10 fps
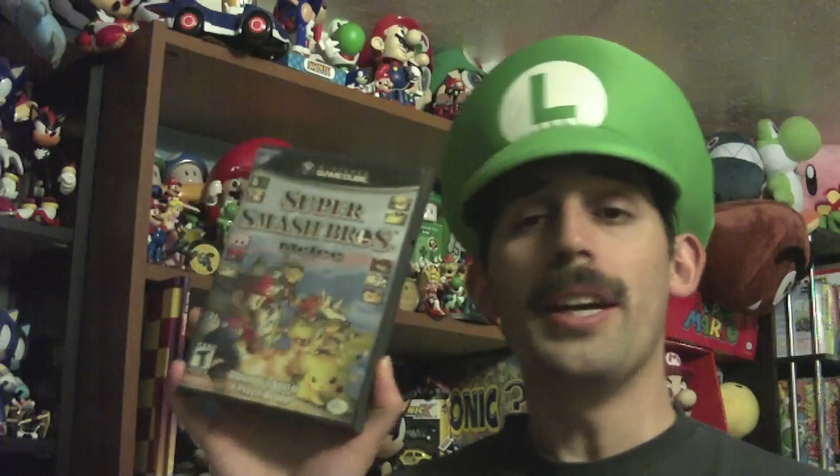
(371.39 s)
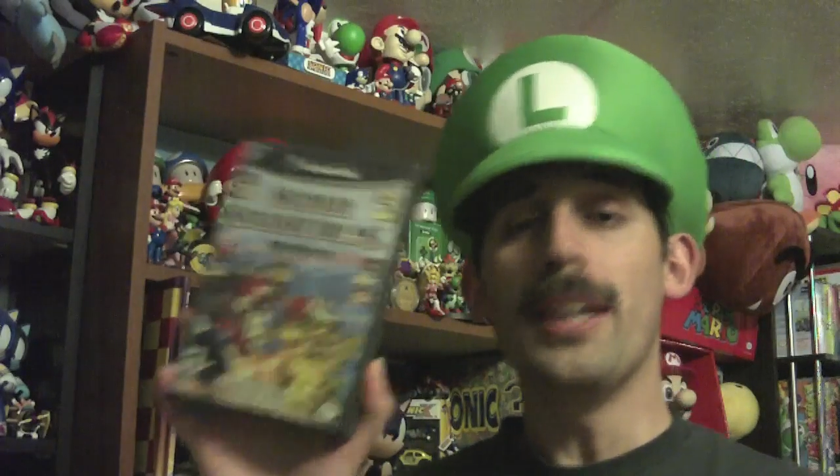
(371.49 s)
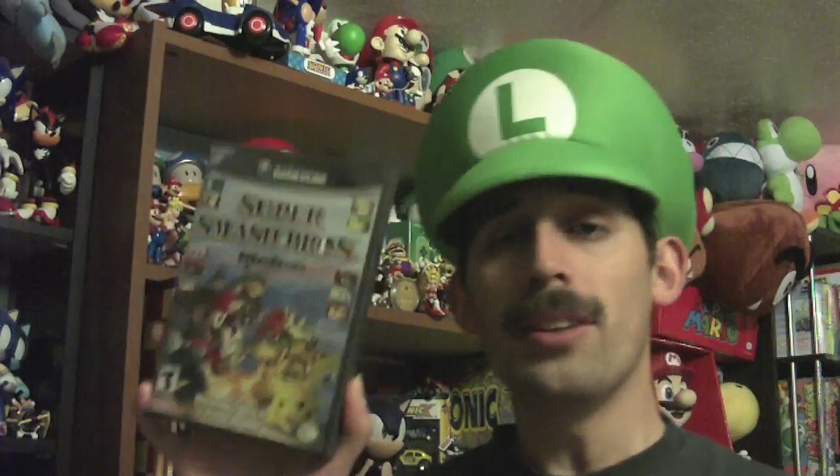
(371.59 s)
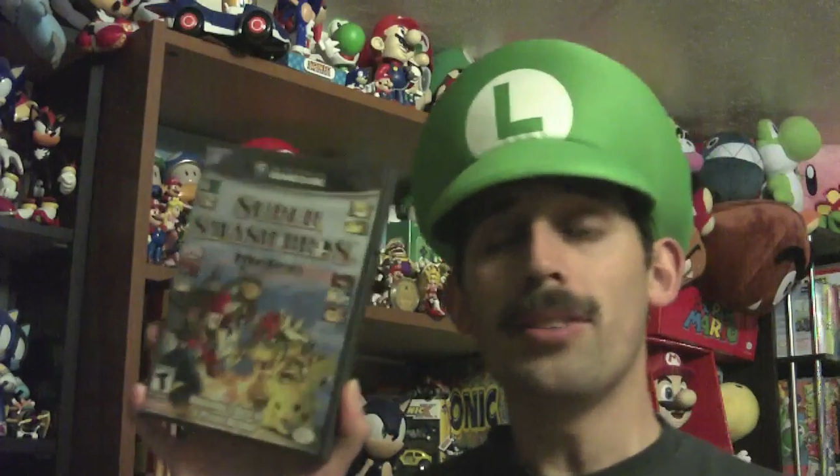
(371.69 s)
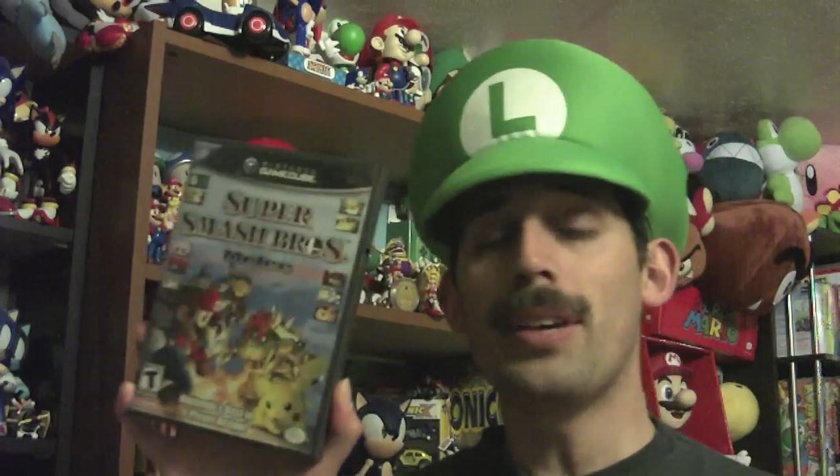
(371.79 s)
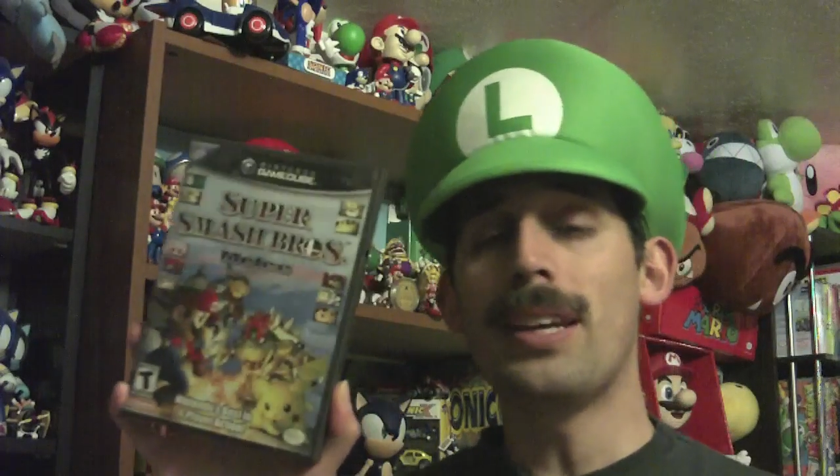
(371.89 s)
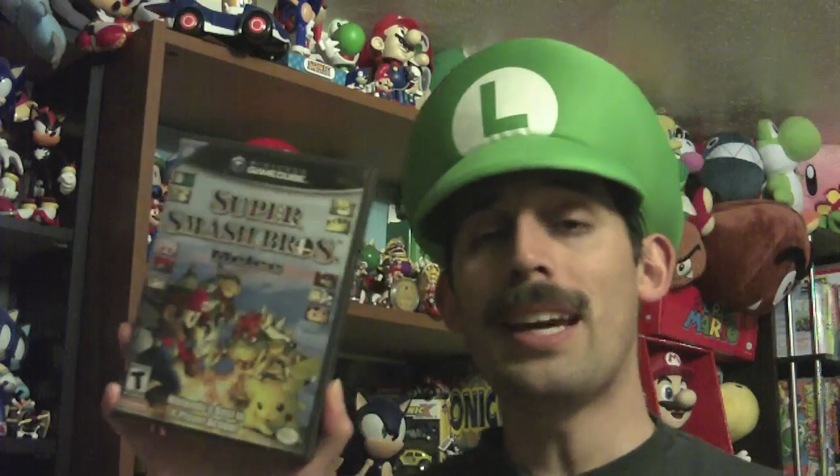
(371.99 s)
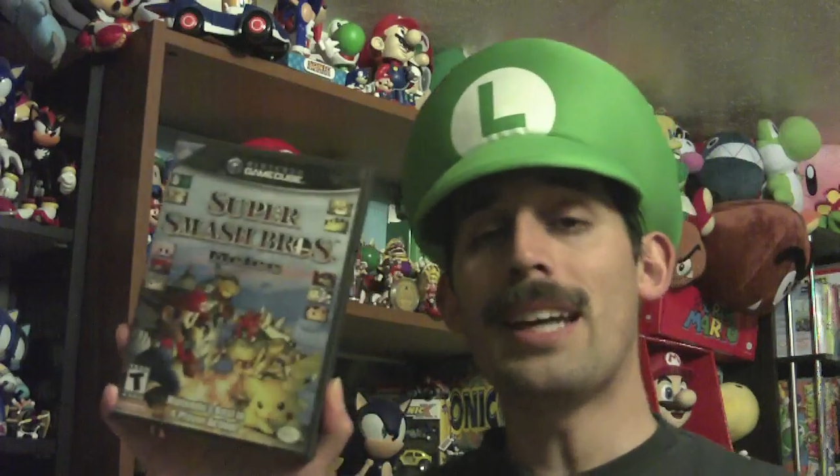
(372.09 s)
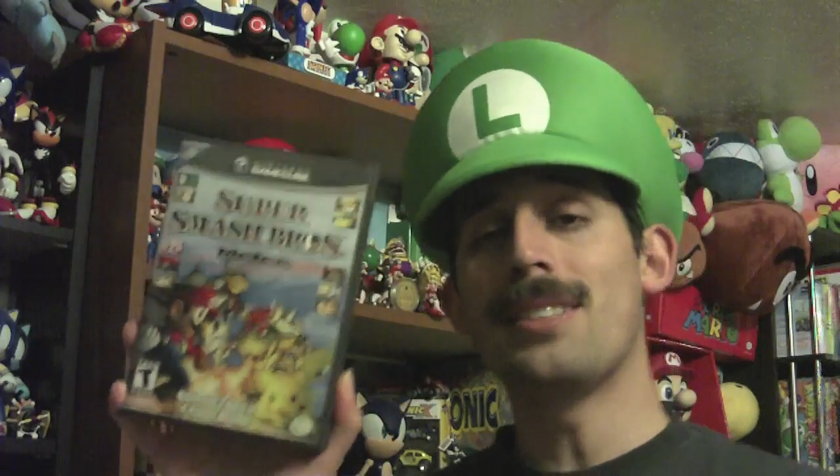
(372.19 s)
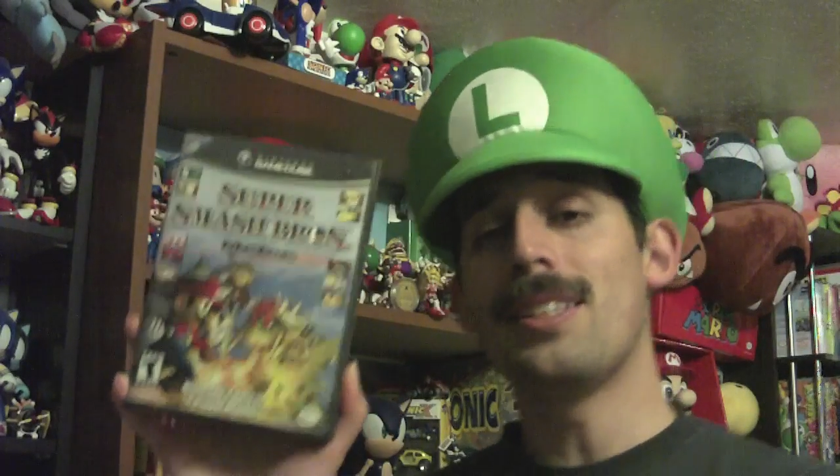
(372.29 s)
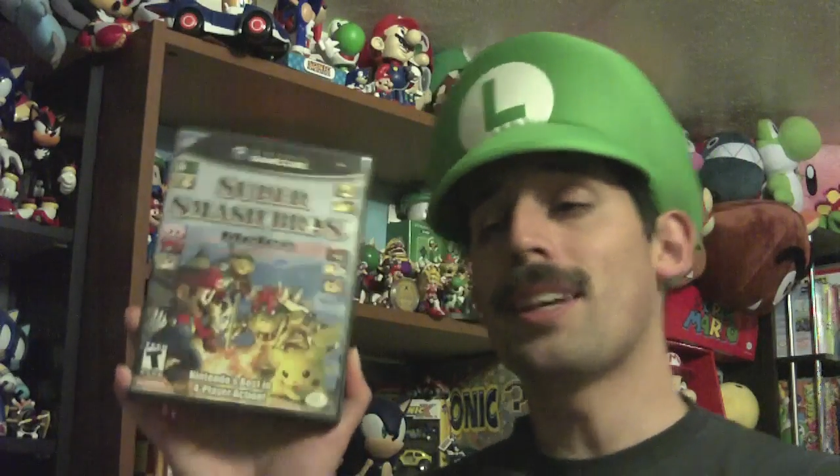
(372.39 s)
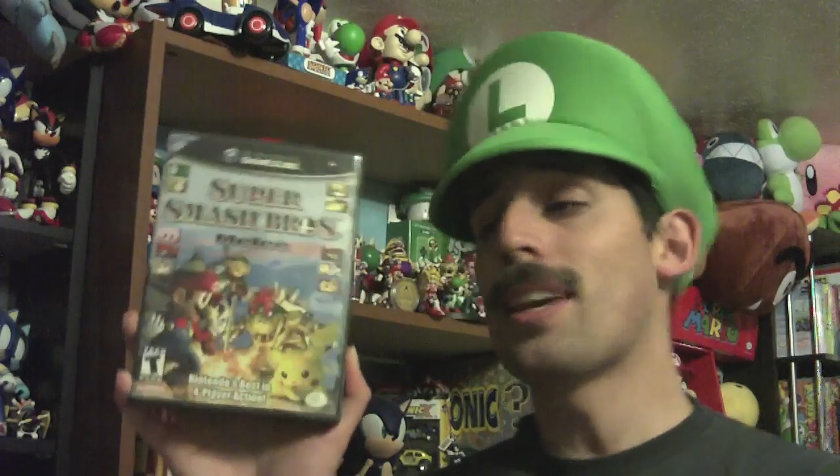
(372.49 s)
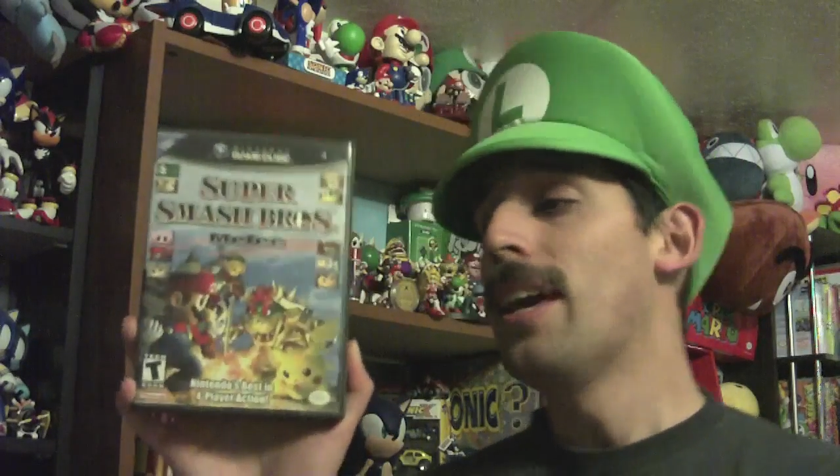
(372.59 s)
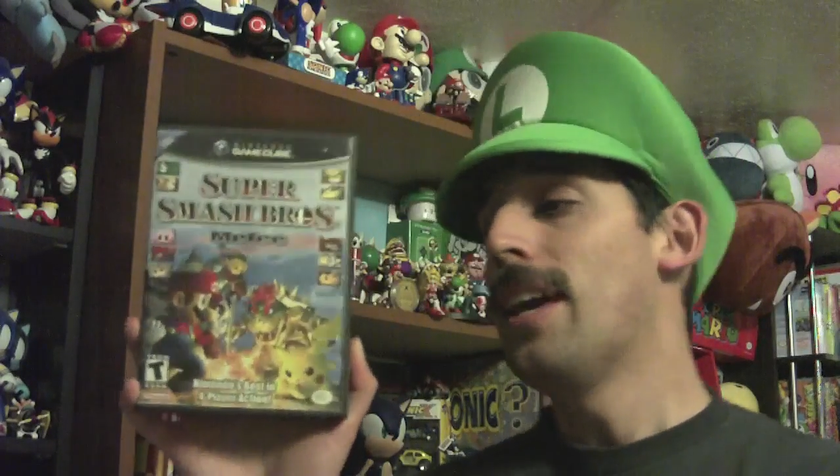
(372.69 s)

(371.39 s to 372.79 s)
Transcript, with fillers: It is fantastic